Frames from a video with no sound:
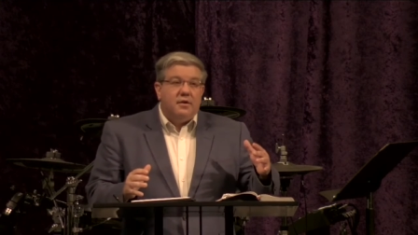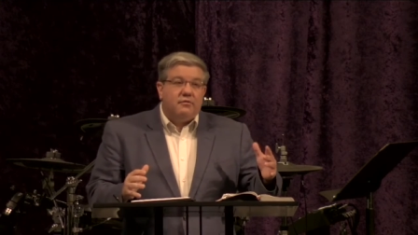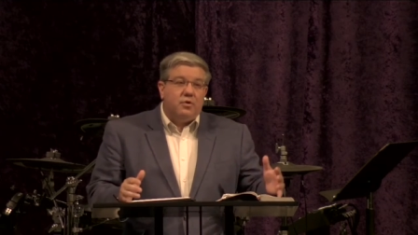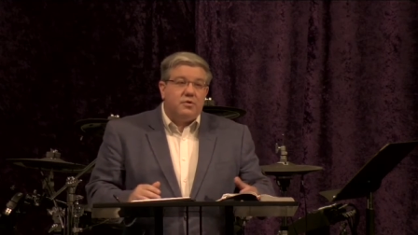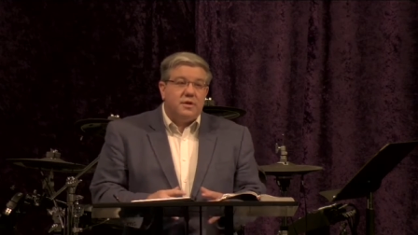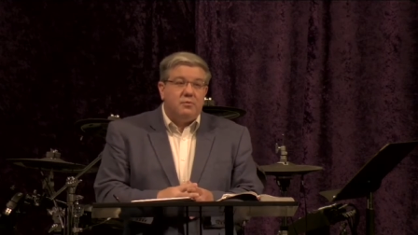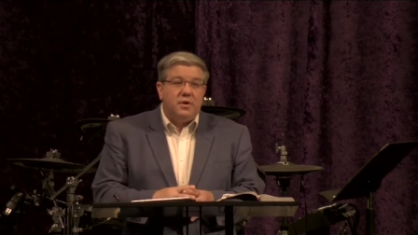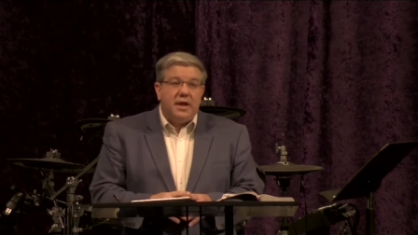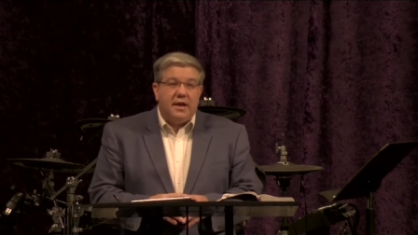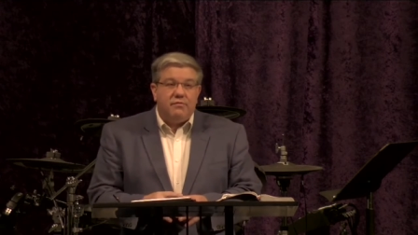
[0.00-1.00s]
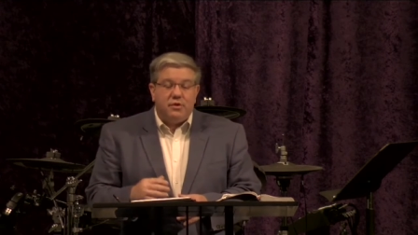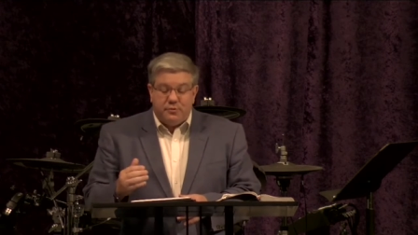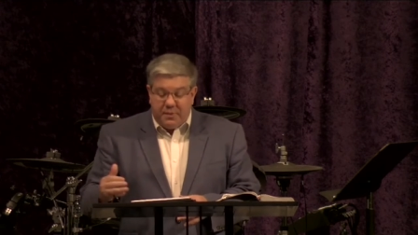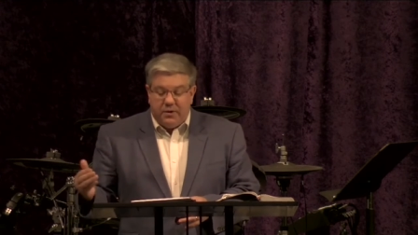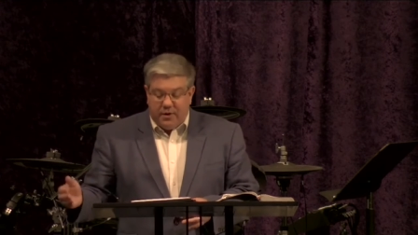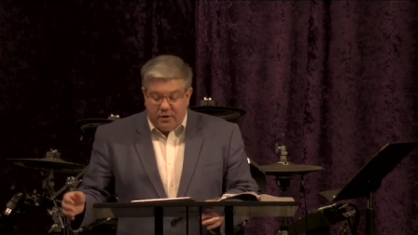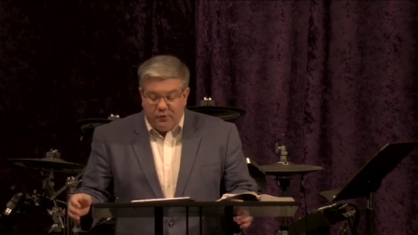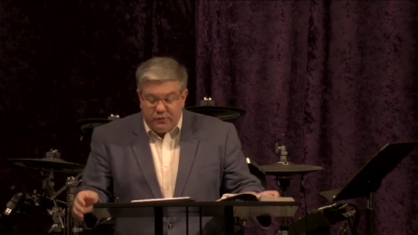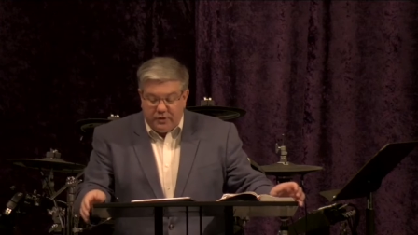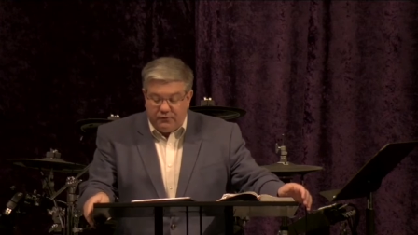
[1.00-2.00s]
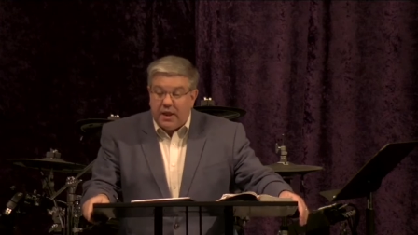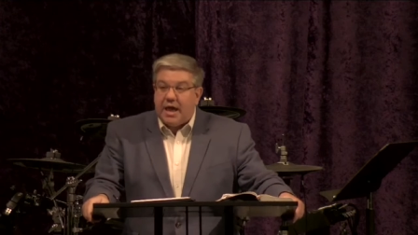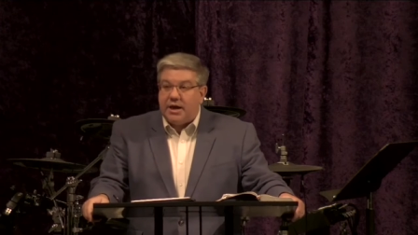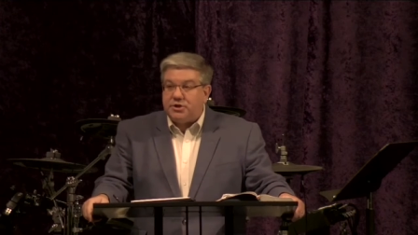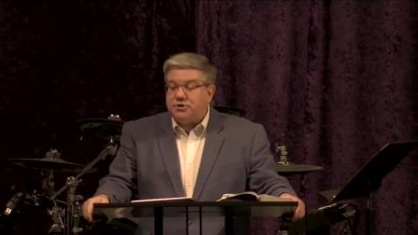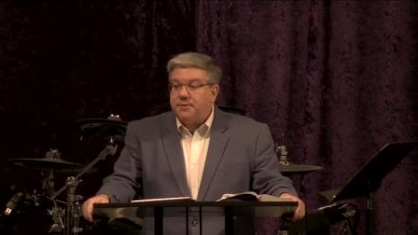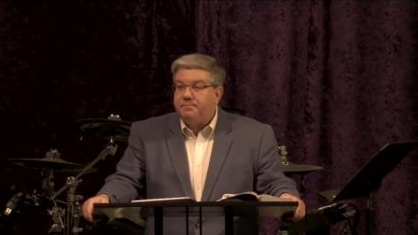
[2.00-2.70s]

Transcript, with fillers: of course then we have the Spirit over the flesh.